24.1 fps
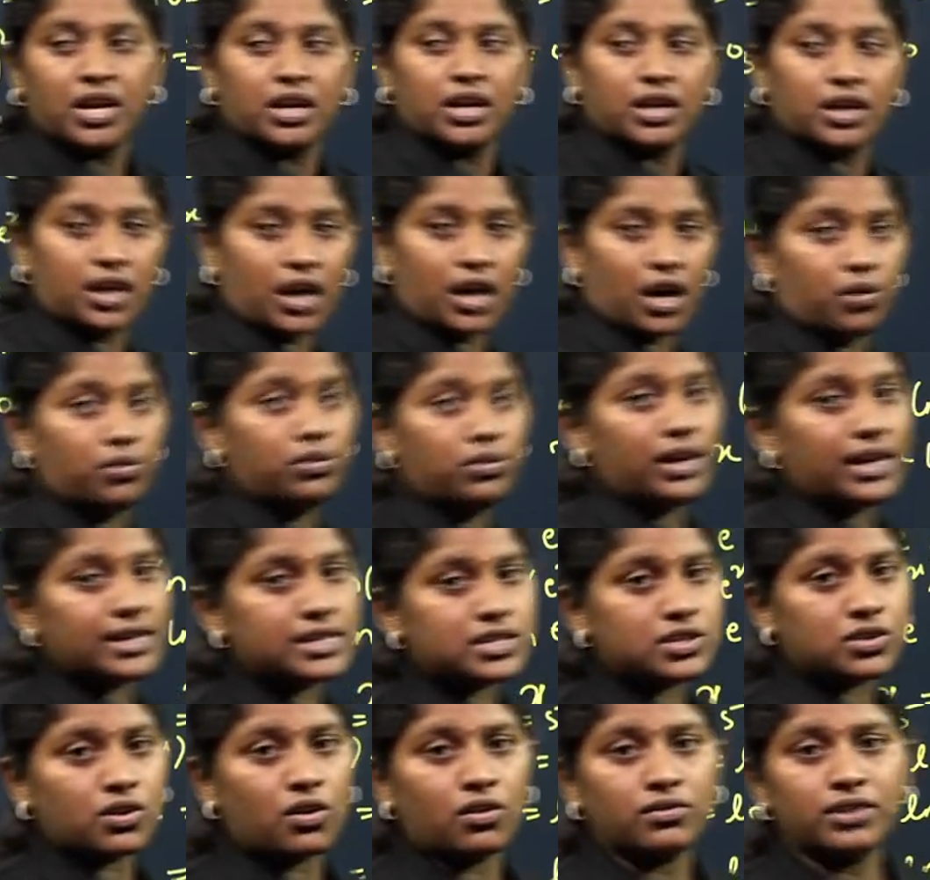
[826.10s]
now
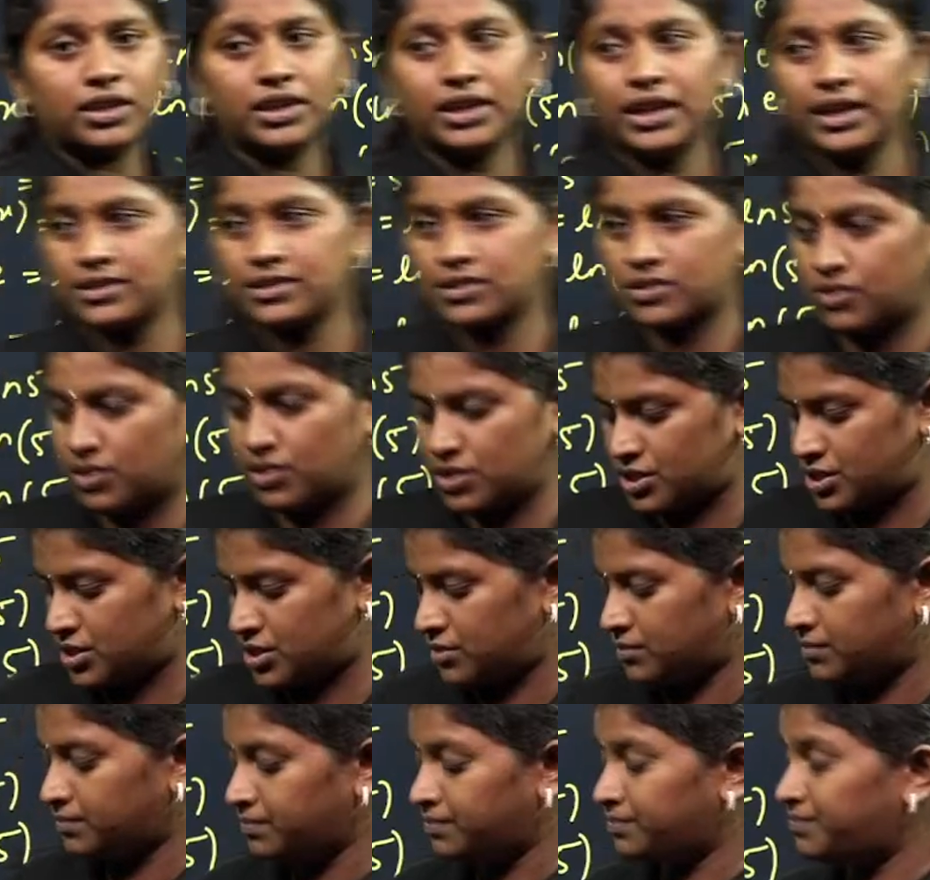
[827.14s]
let's solve the next question.
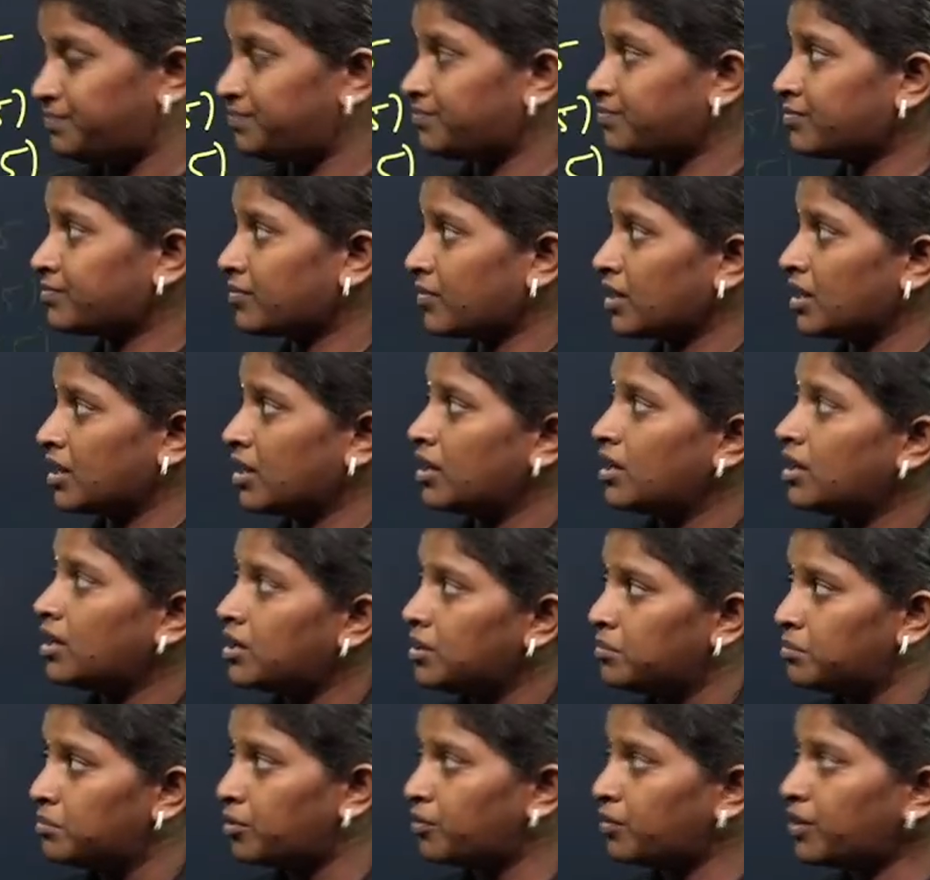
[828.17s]

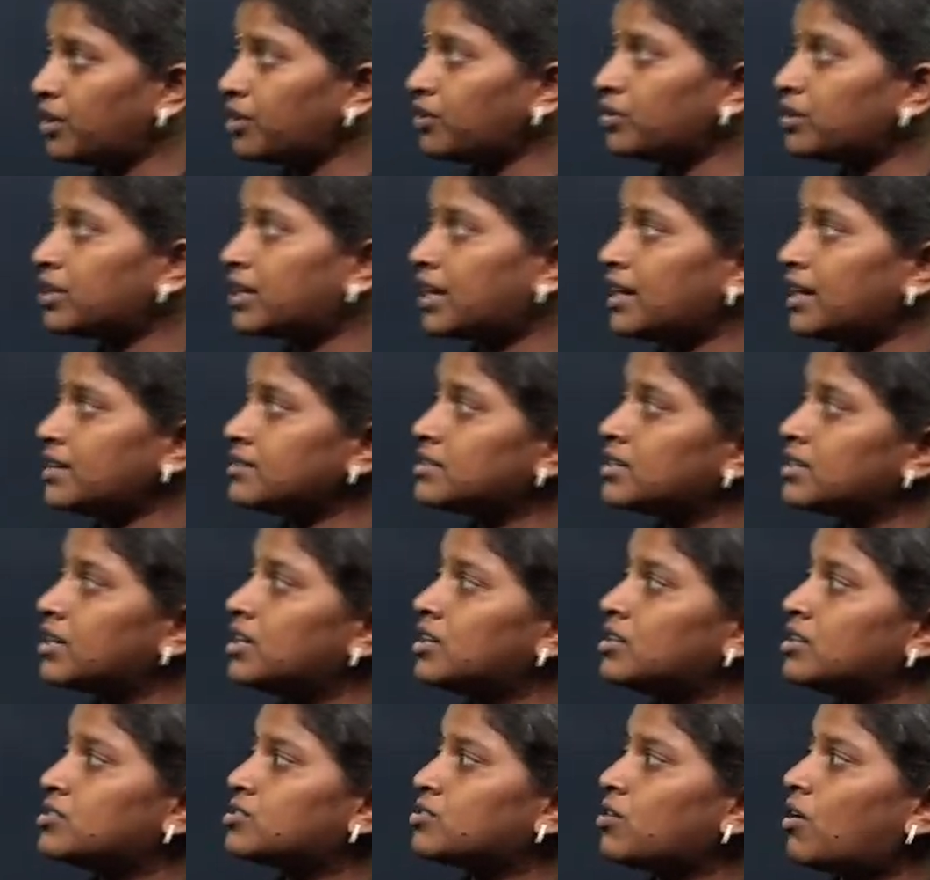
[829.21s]
Moving to the next,
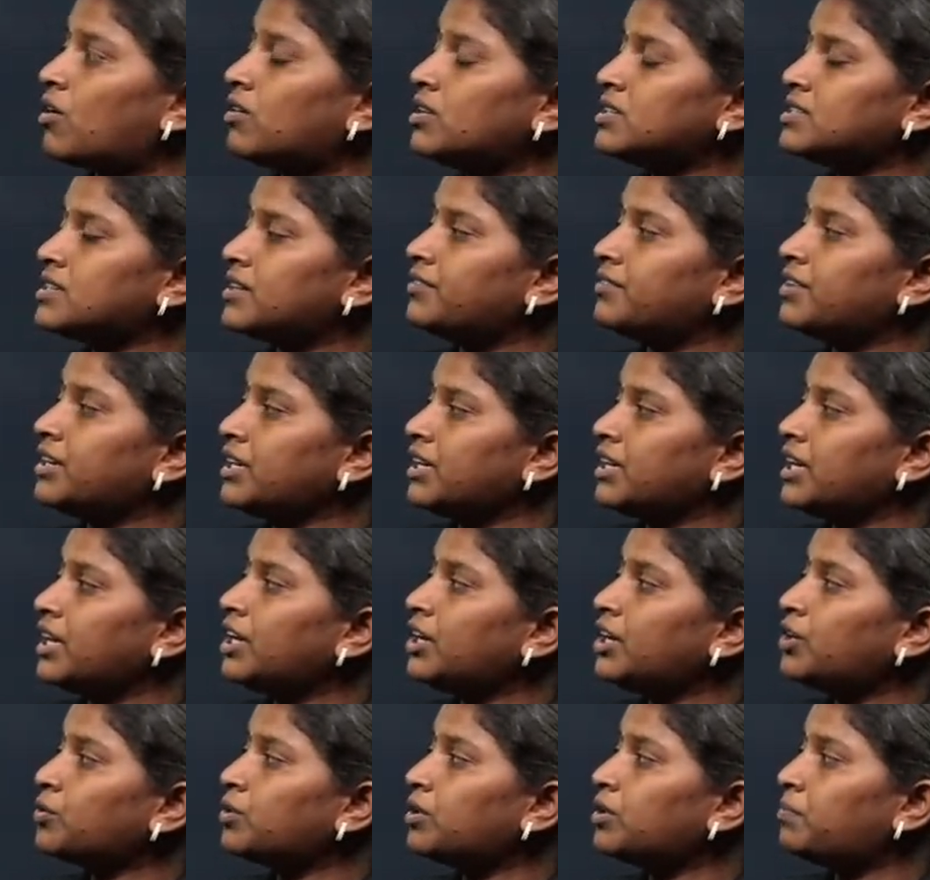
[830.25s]
solve 7 e
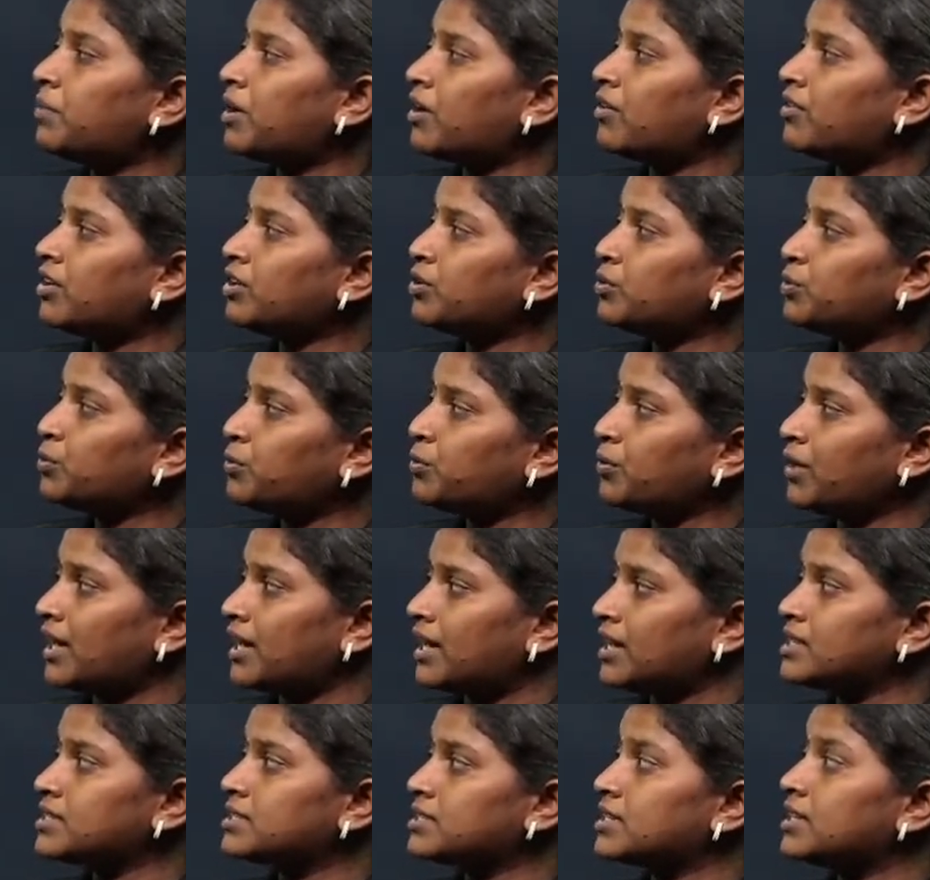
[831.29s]
to the power
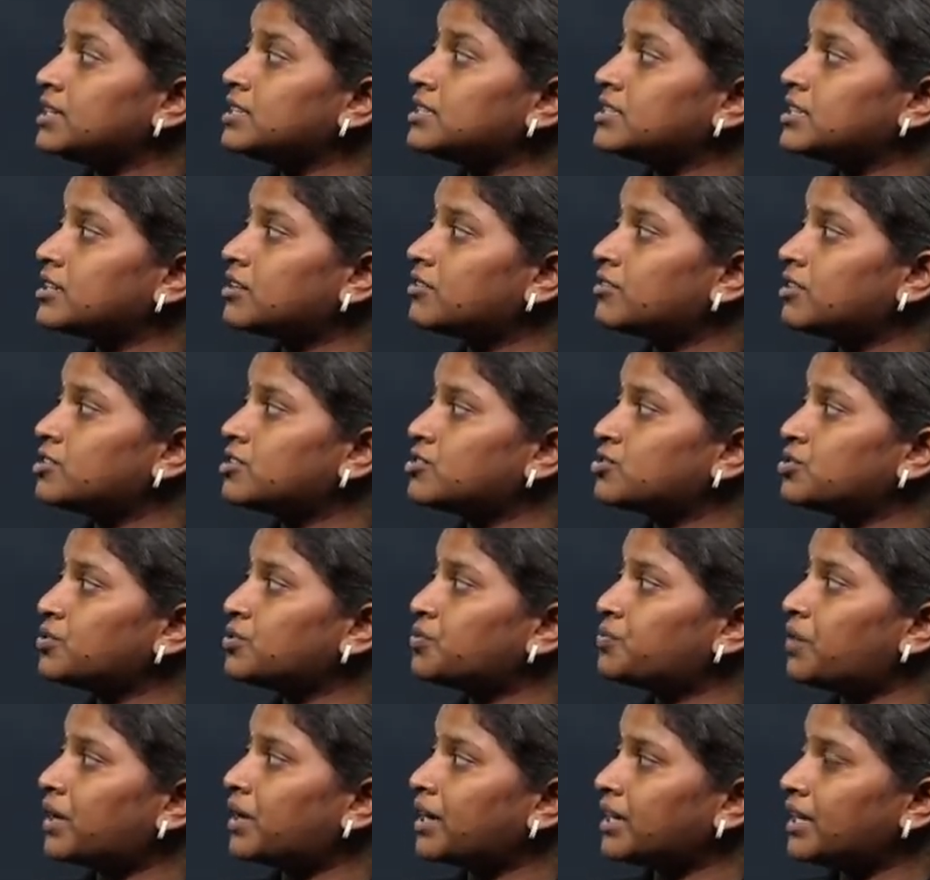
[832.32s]
2x is equals to
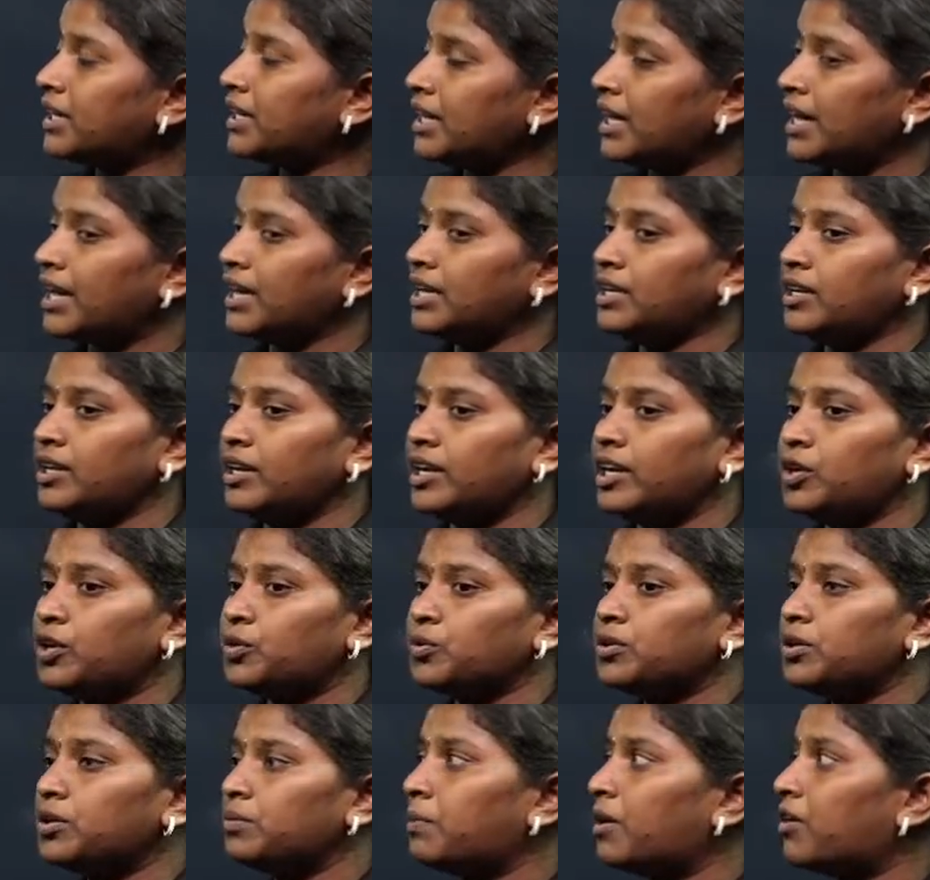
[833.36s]
28 e to
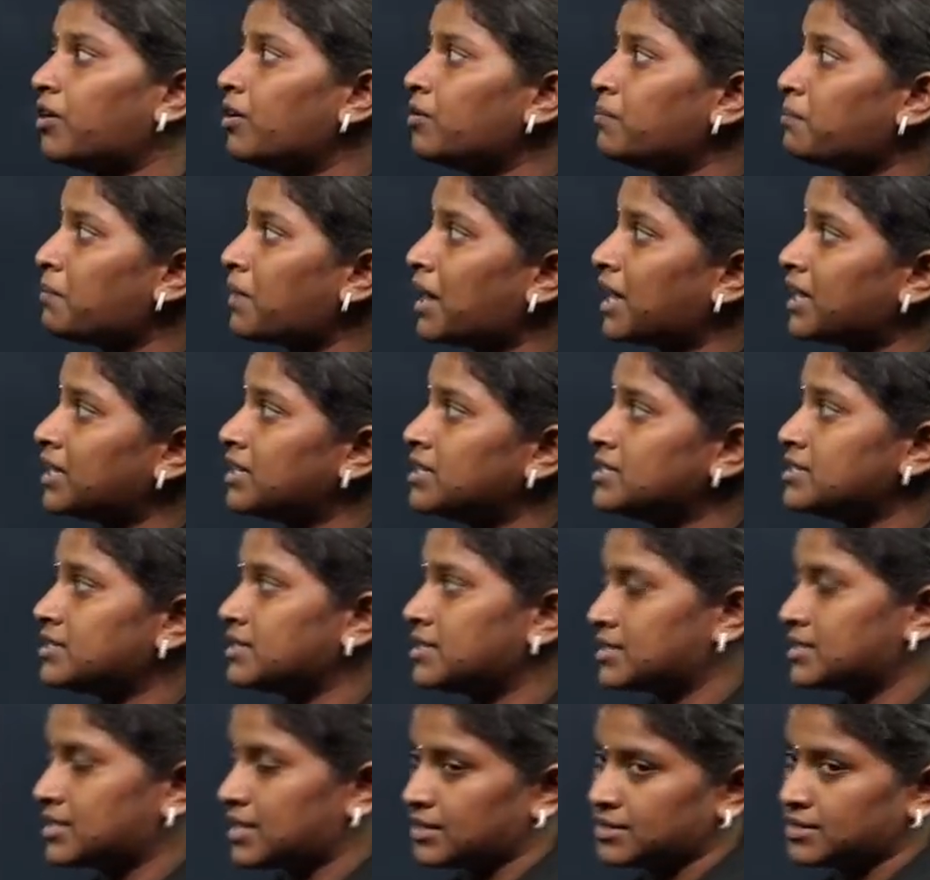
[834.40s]
the power minus
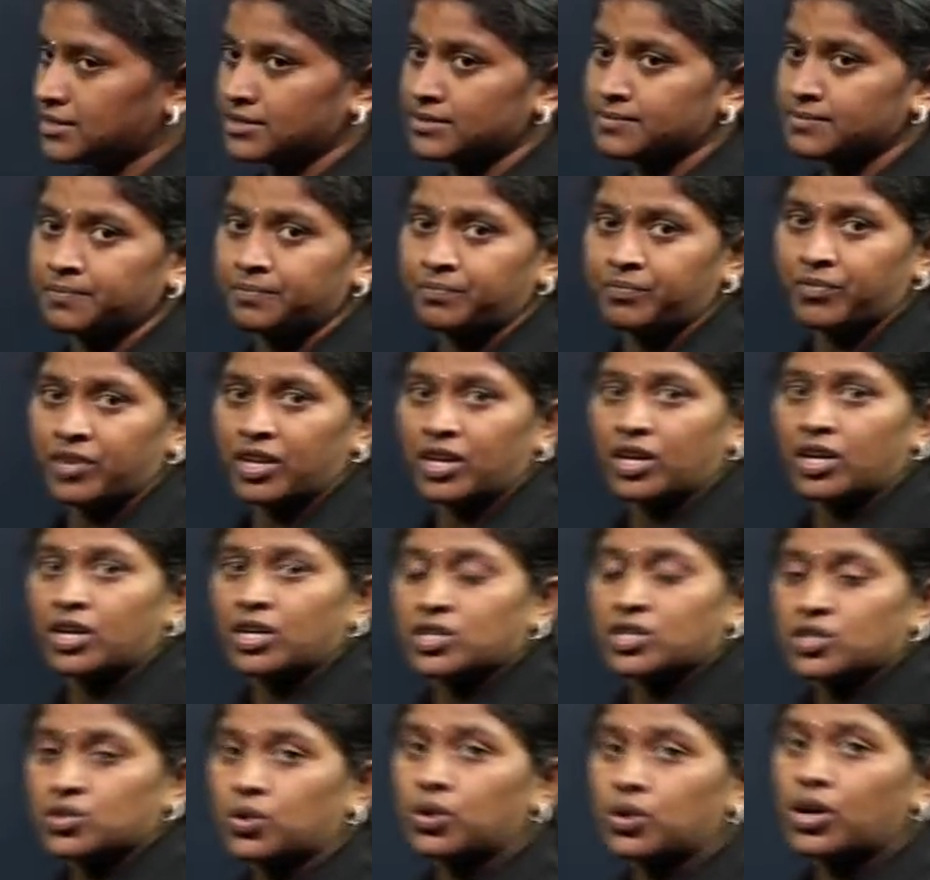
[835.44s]
6x.
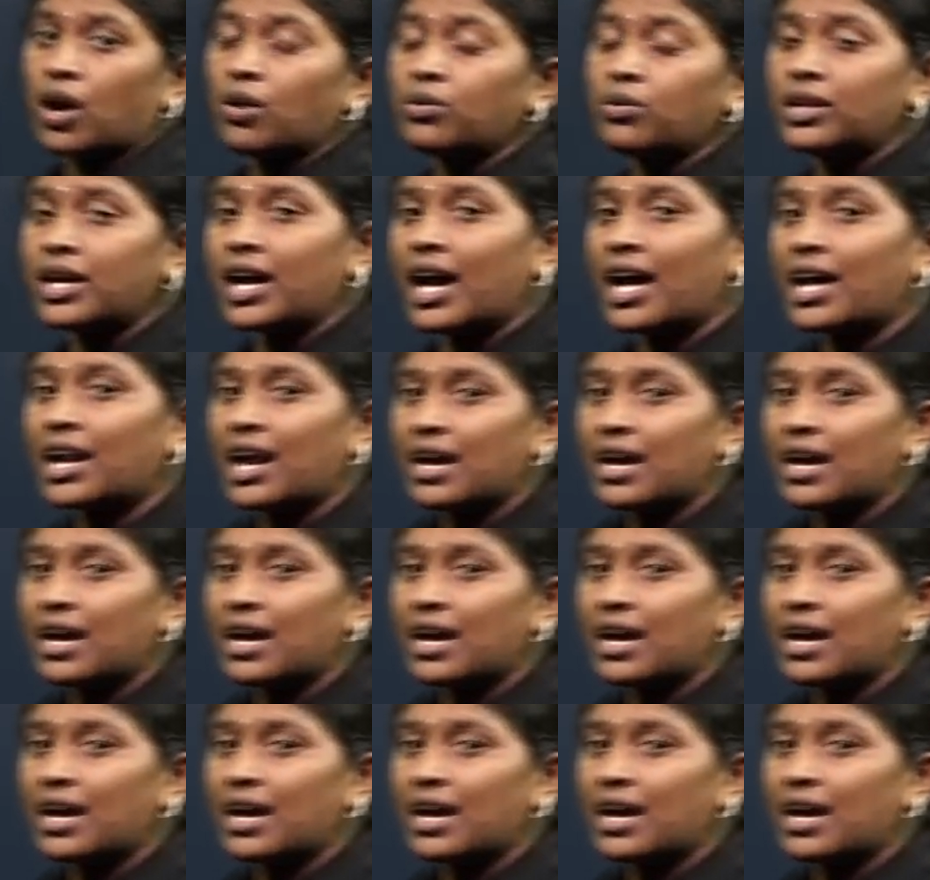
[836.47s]
So now they are